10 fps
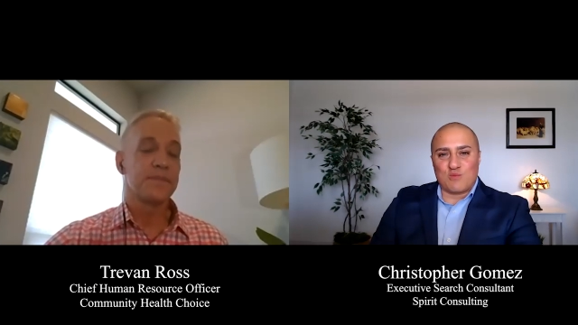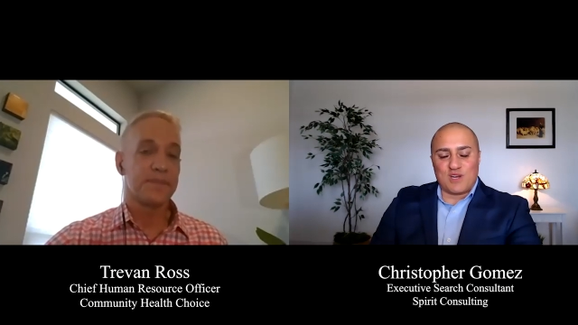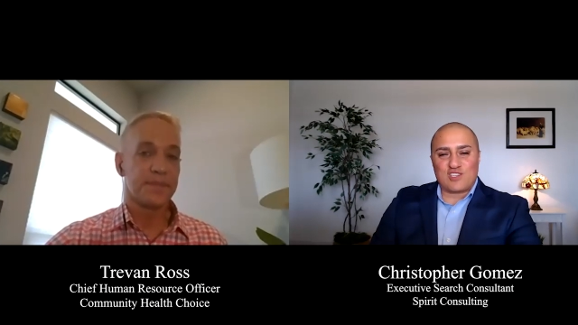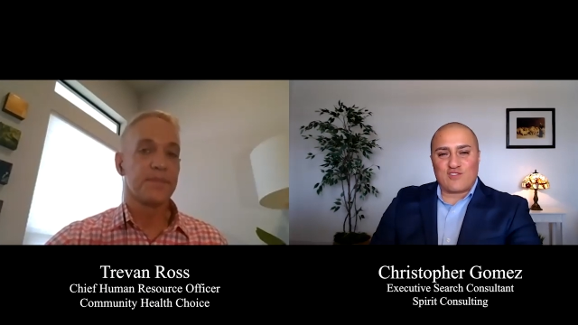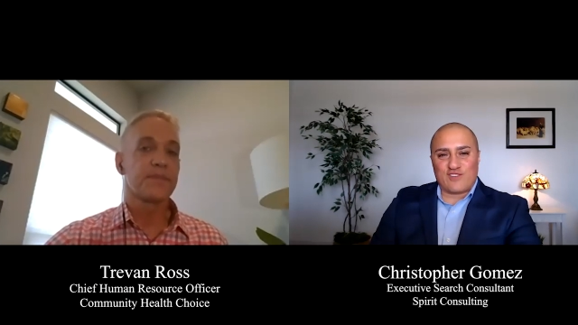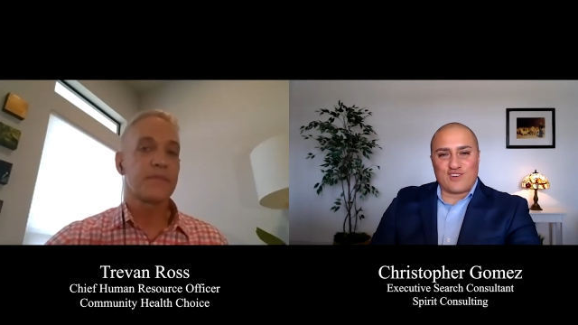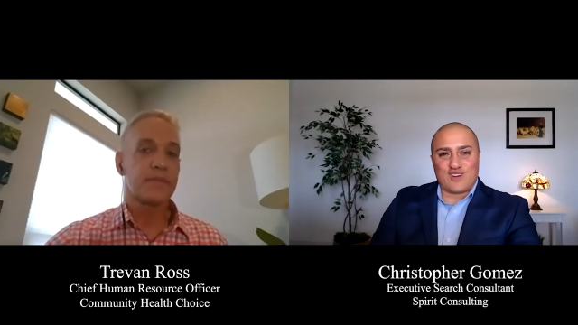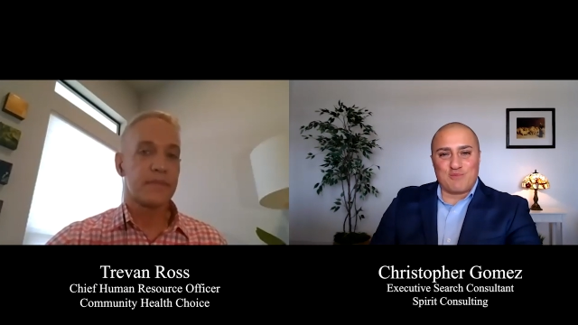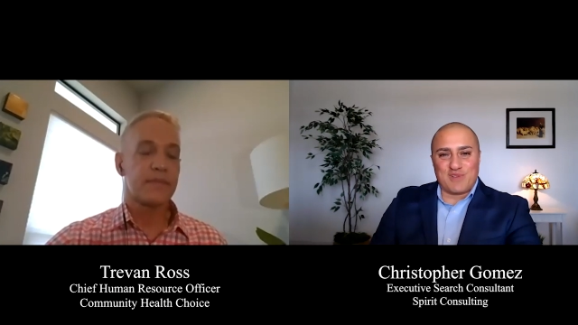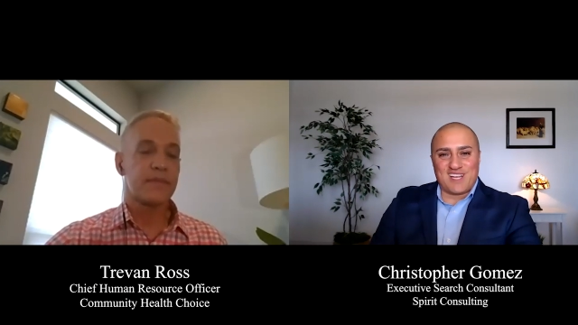Speaker 1: much
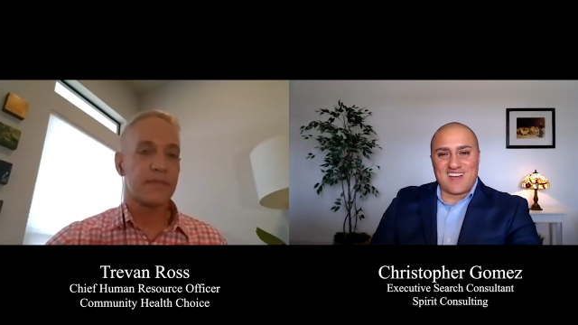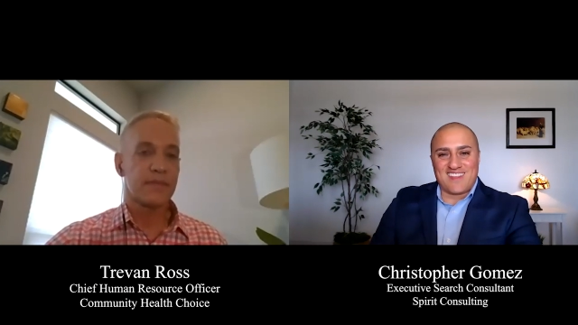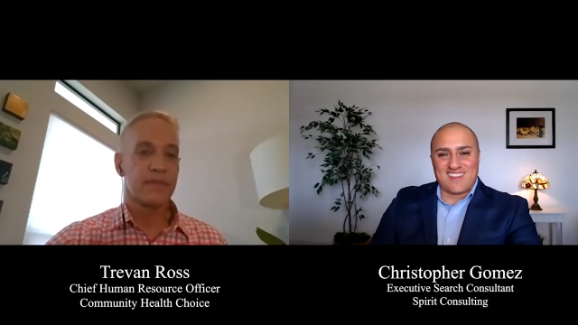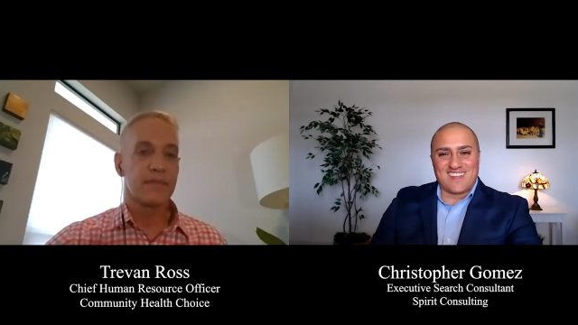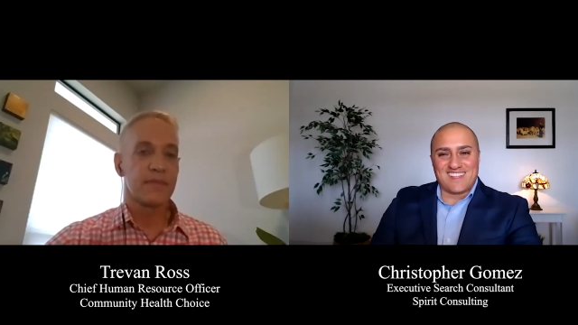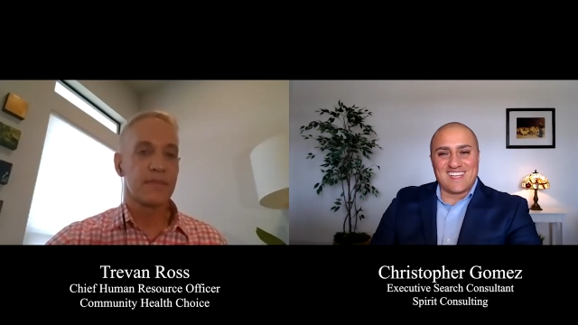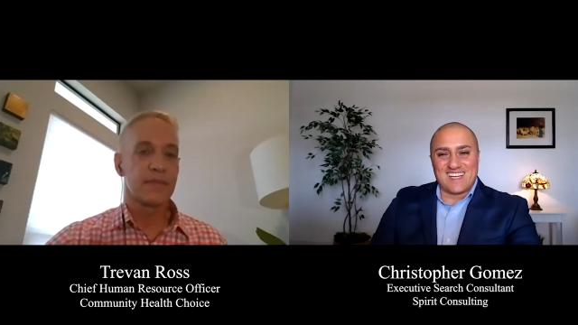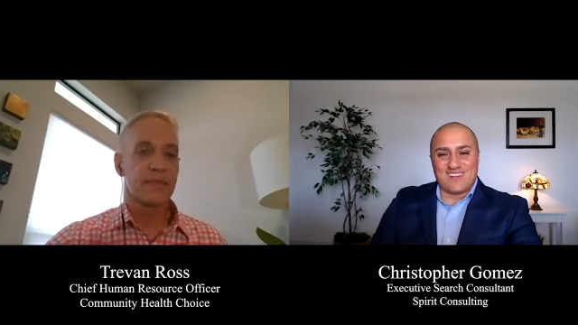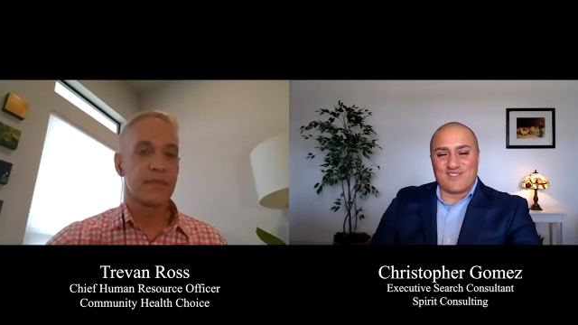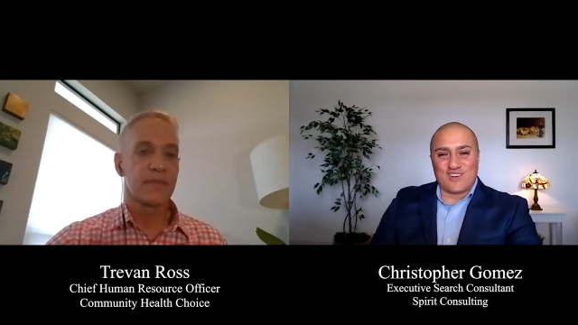for being on the
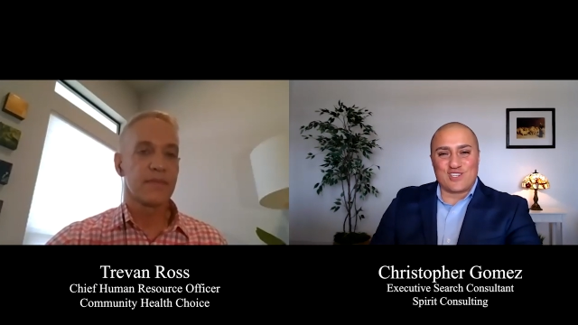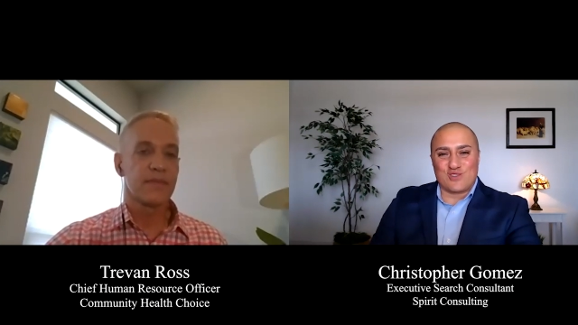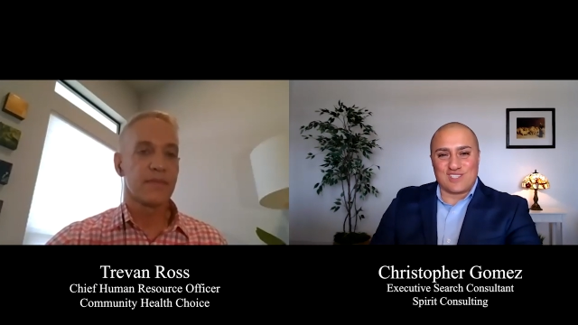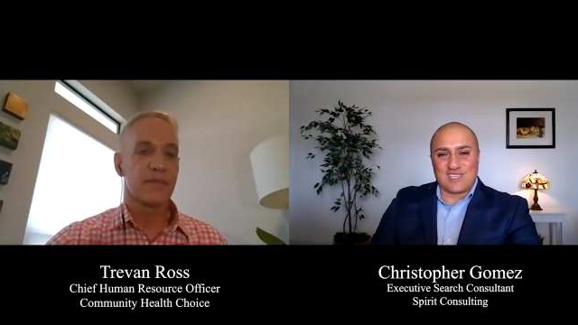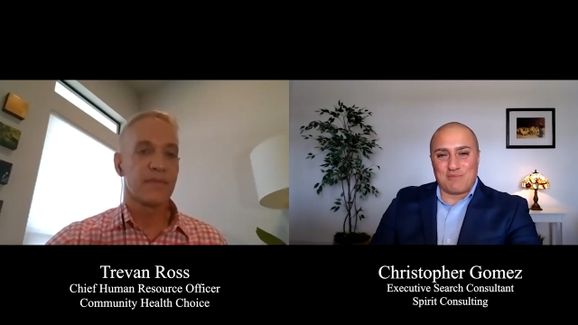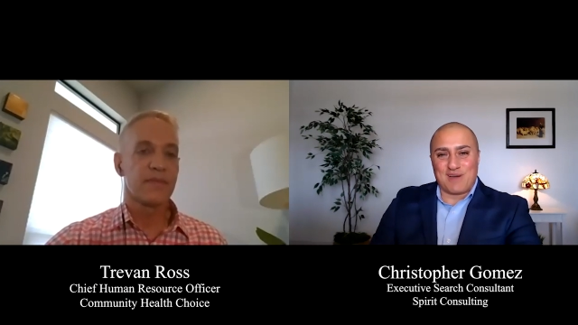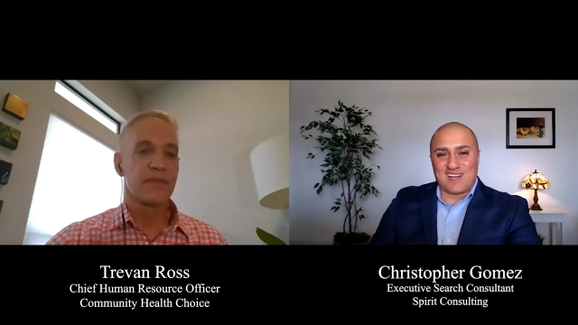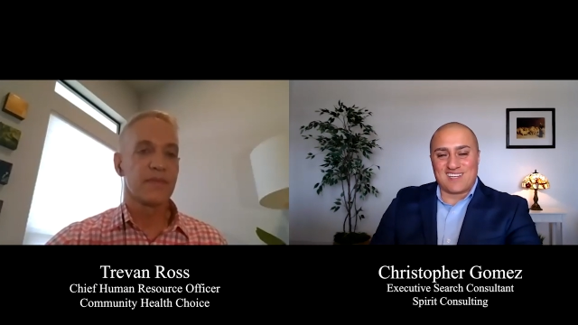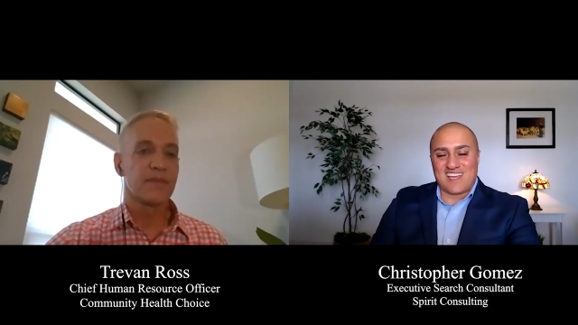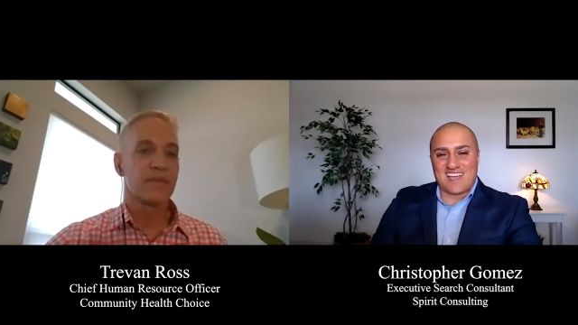Leading Virtuously
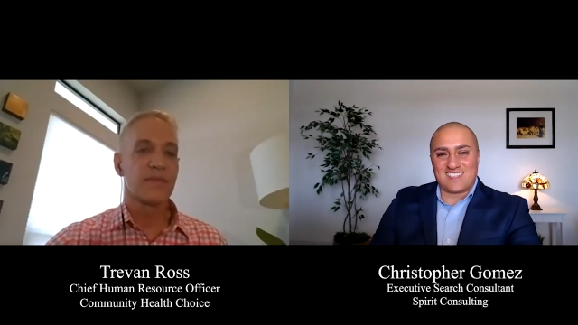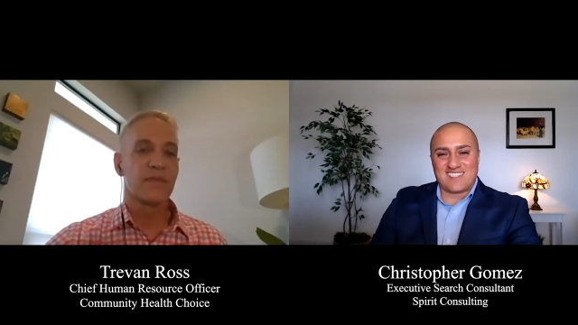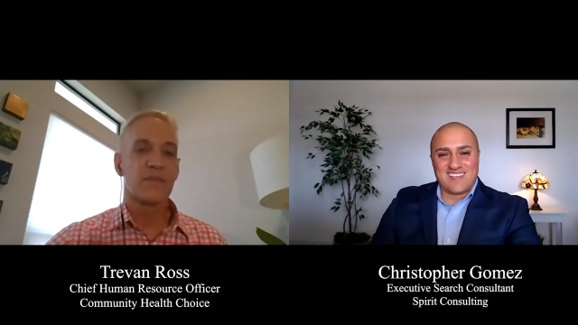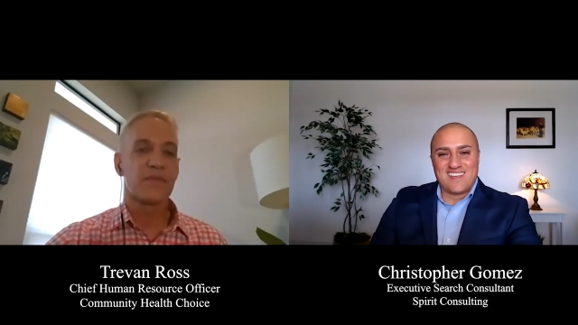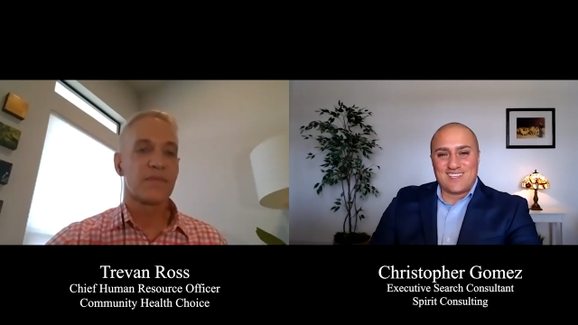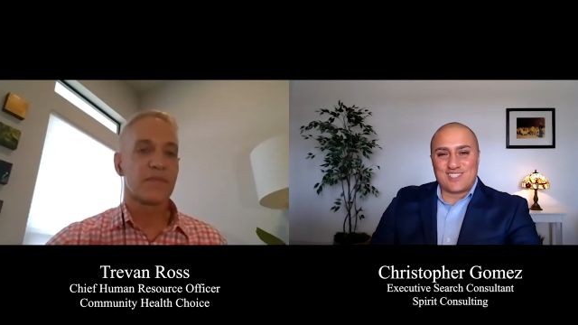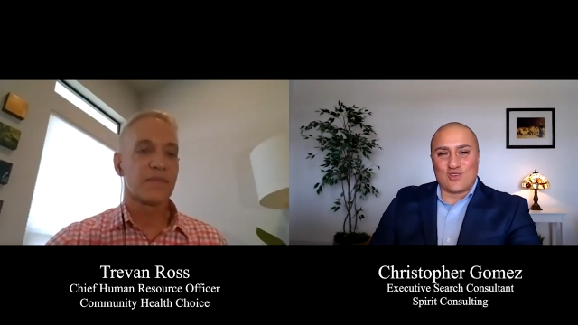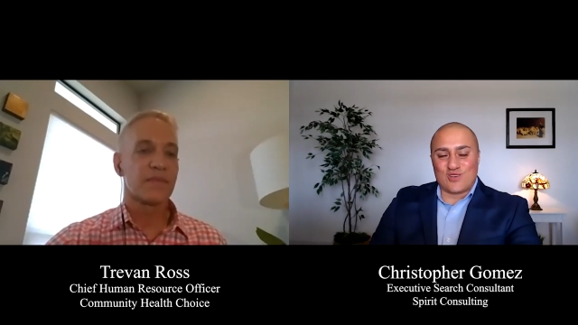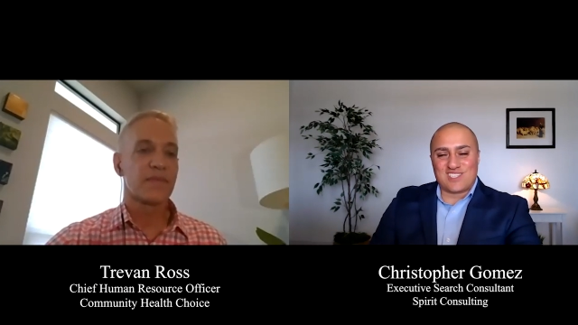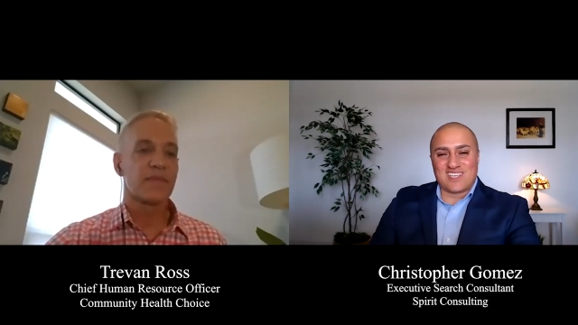podcast.
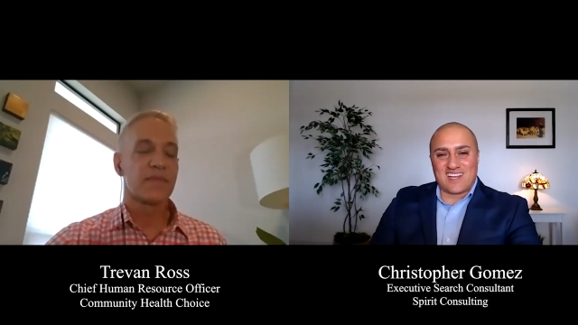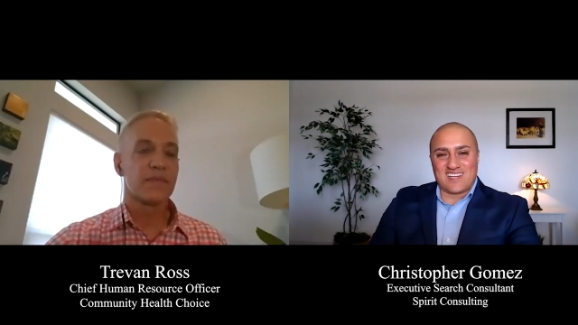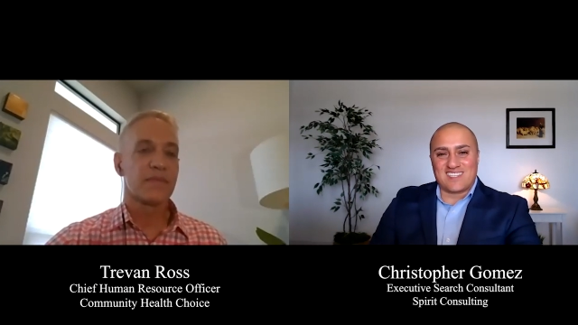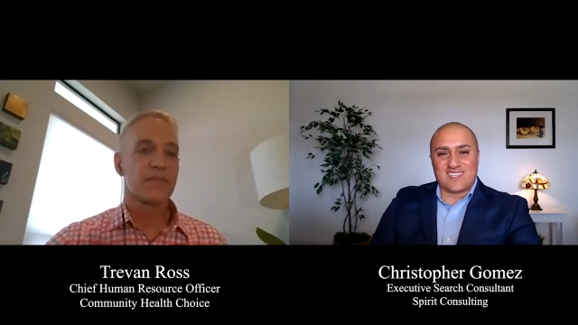So excited